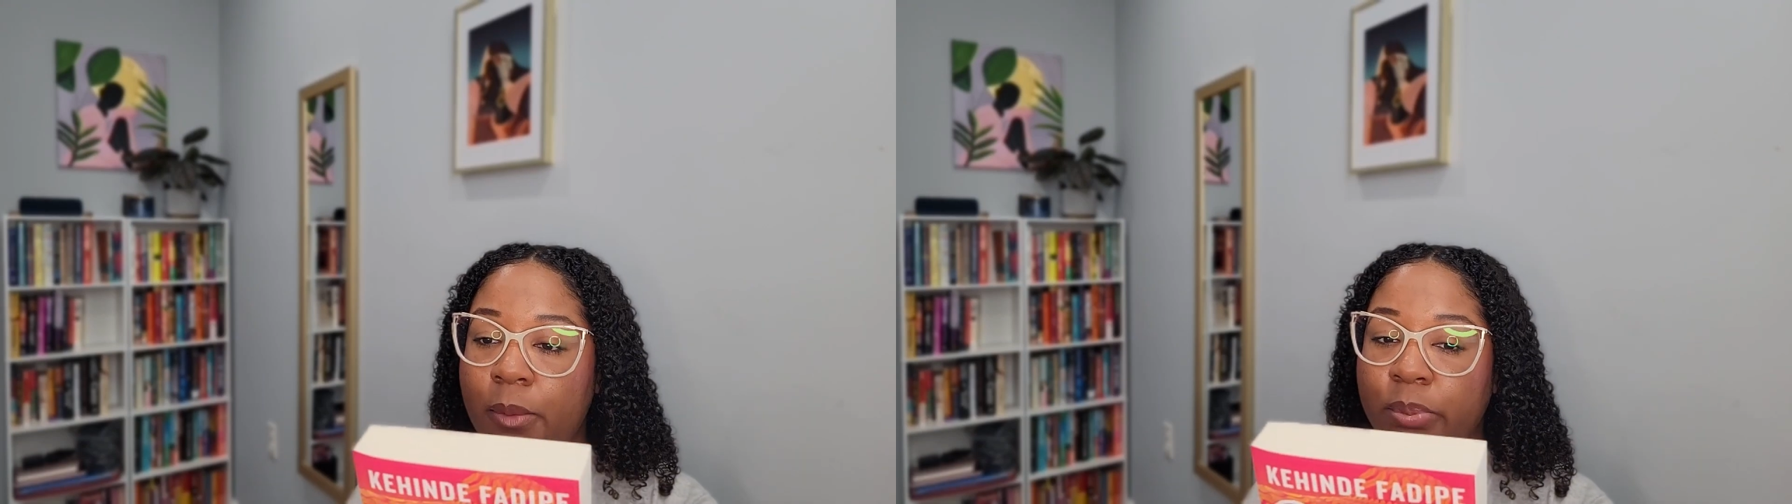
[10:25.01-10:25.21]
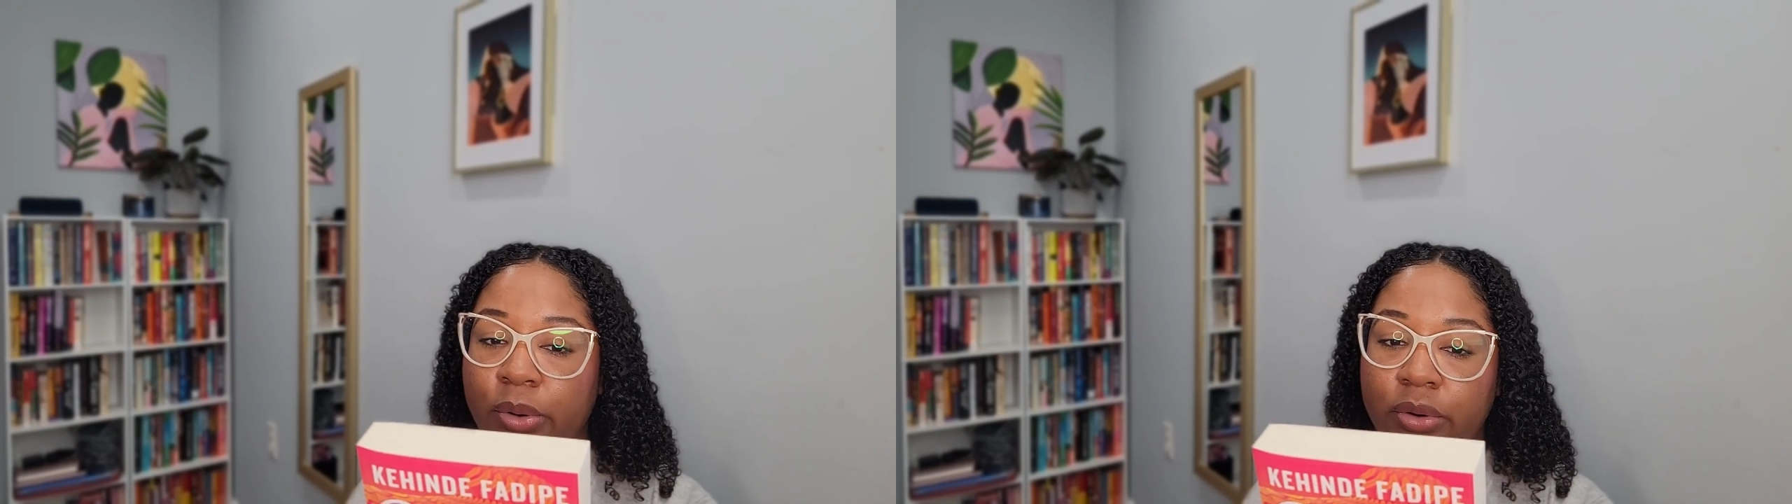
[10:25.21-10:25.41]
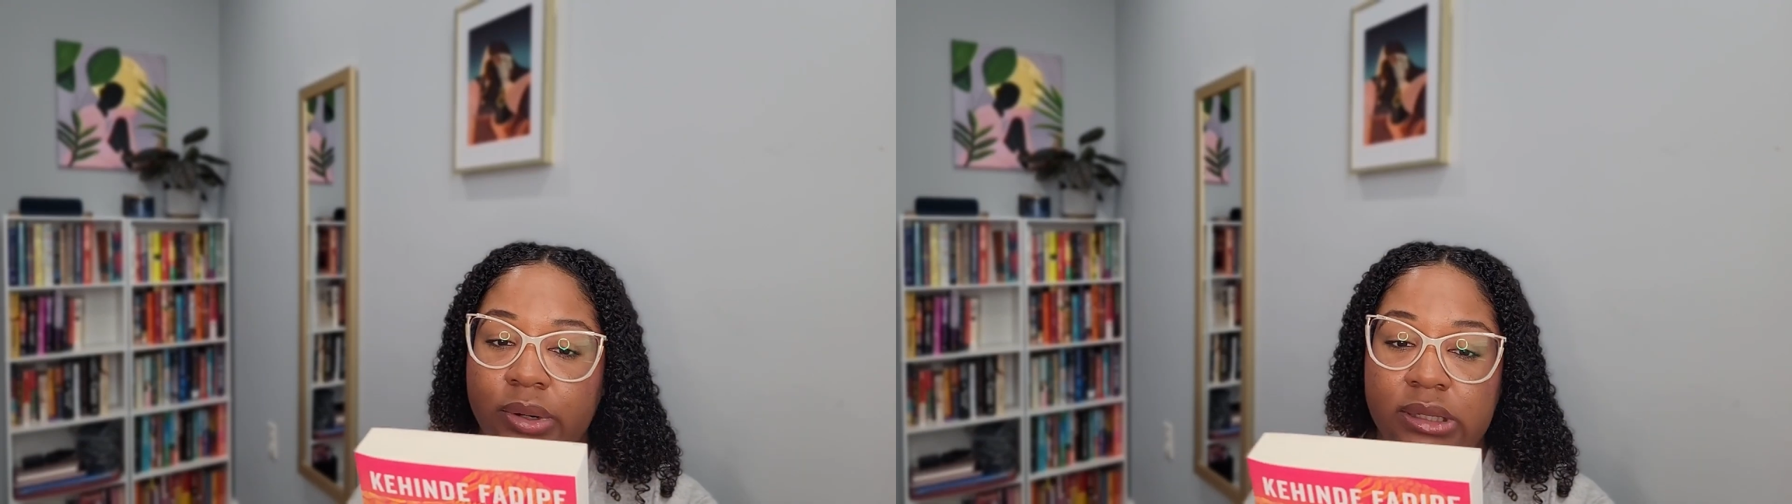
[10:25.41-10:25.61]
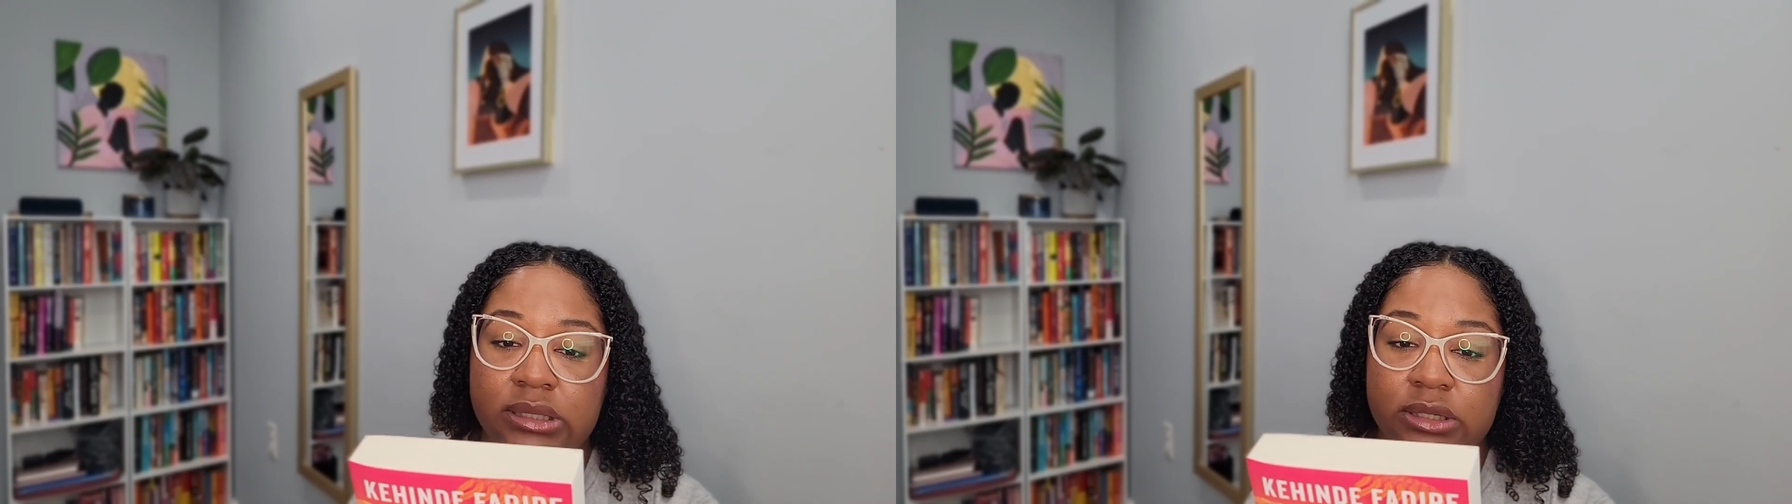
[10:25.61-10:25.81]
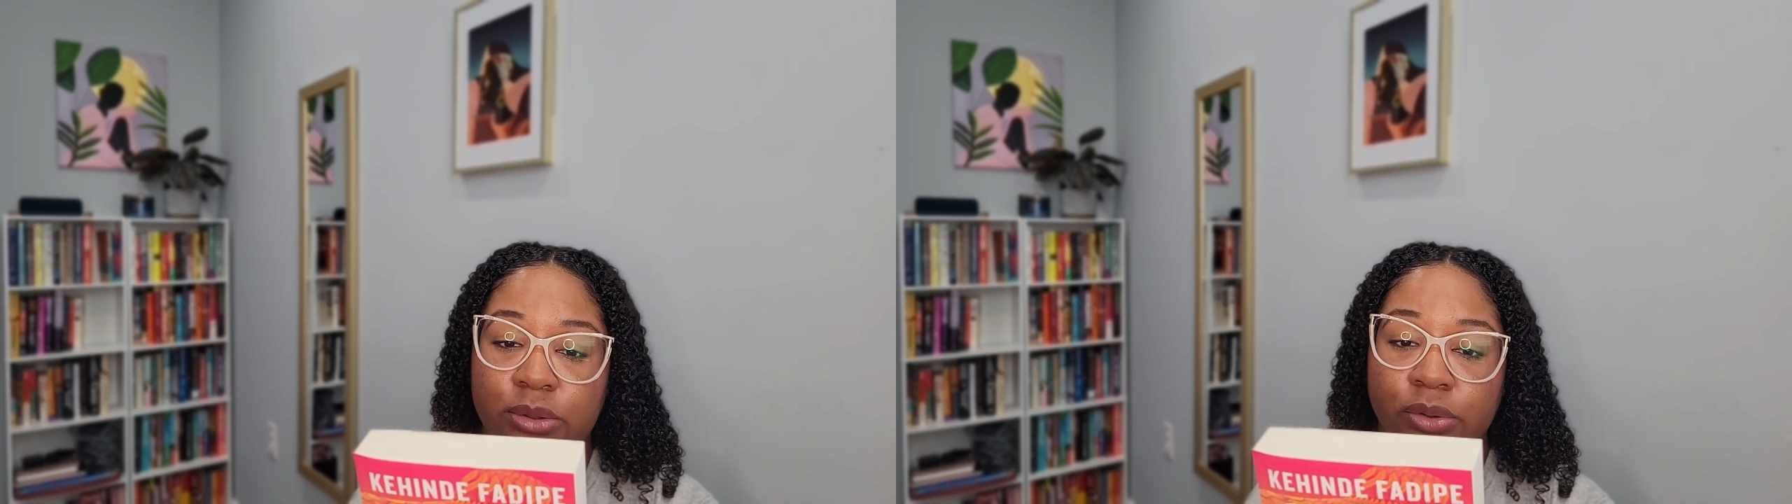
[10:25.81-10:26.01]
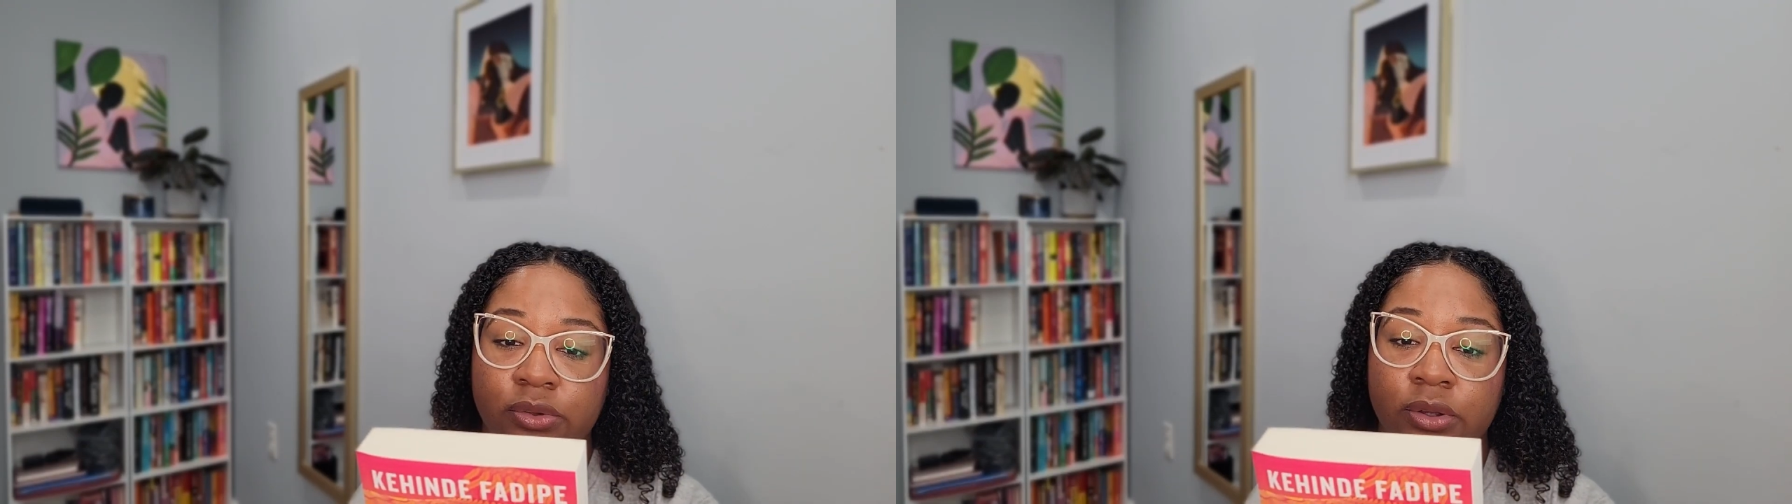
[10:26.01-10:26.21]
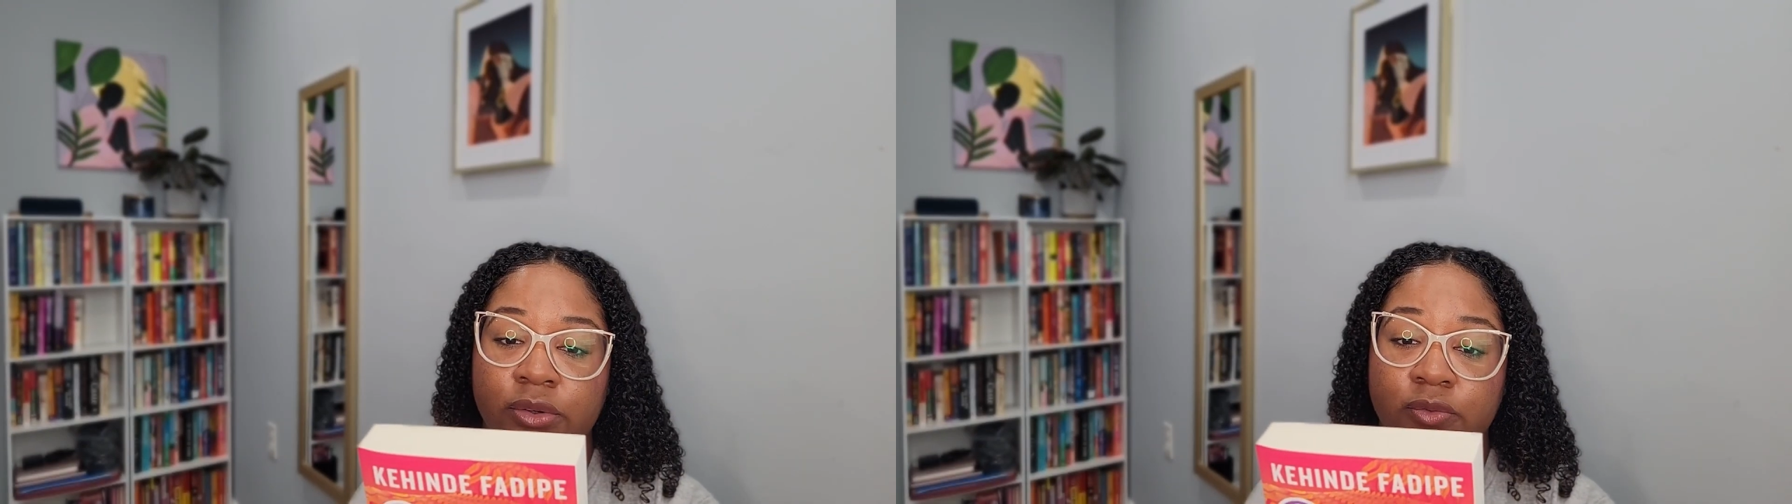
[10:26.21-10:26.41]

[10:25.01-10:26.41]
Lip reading: brokering deals